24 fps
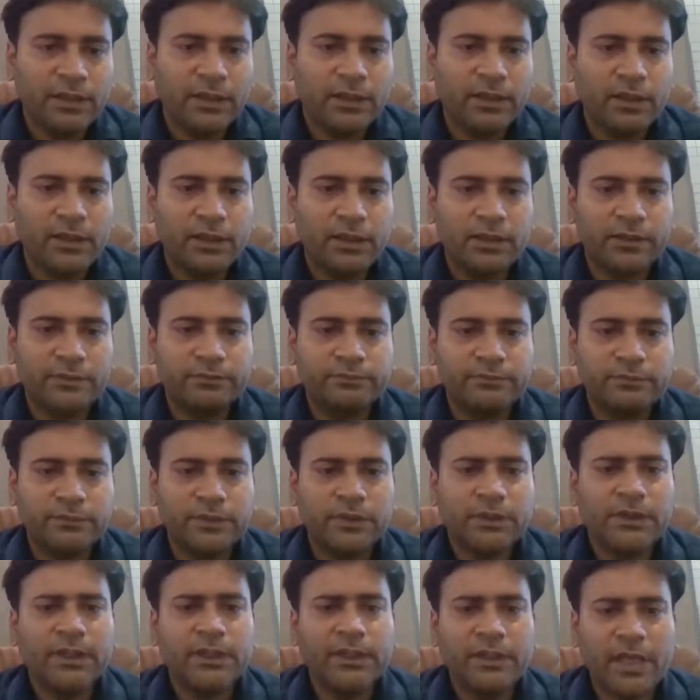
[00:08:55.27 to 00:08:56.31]
Uh,
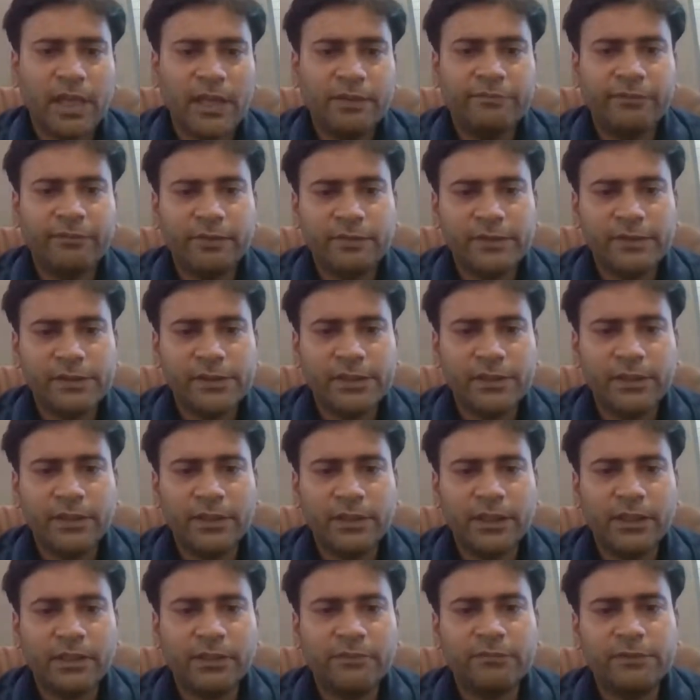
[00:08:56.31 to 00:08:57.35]
any high frequency
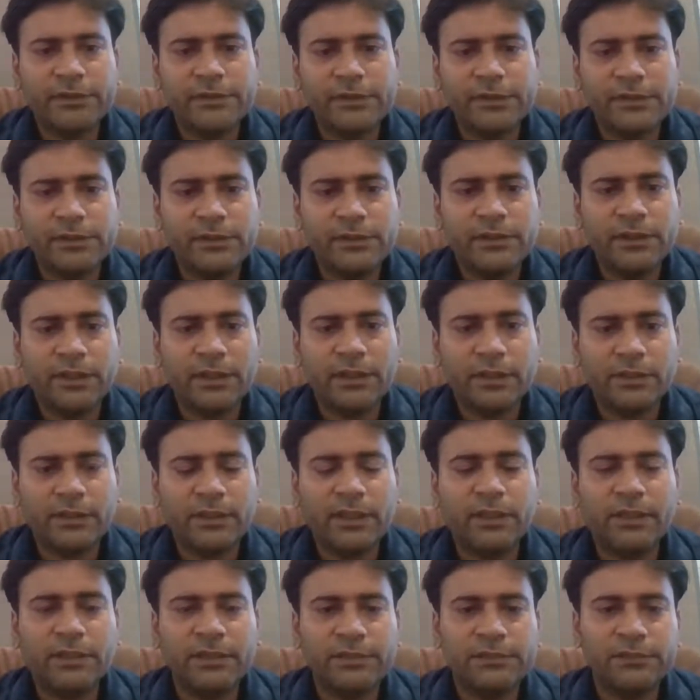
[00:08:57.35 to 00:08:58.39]
indicator we see
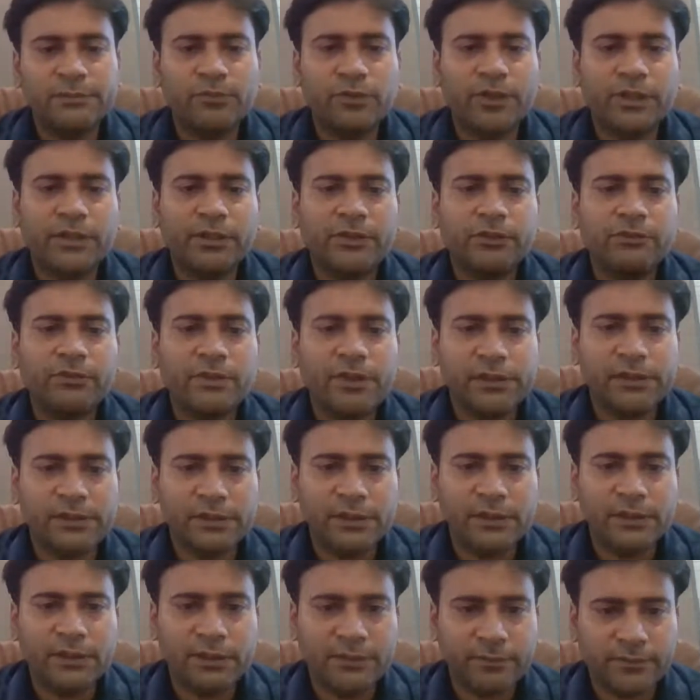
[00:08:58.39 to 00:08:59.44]
that is pointing towards
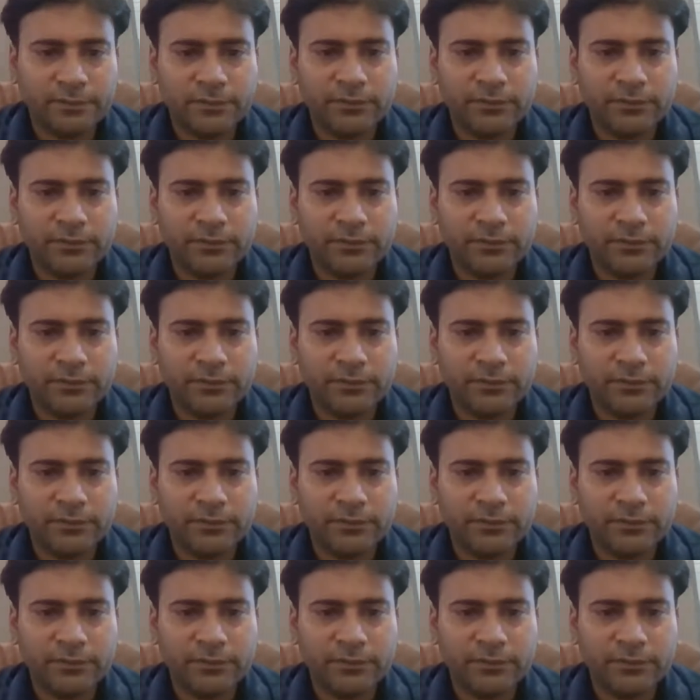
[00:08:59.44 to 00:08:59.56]
the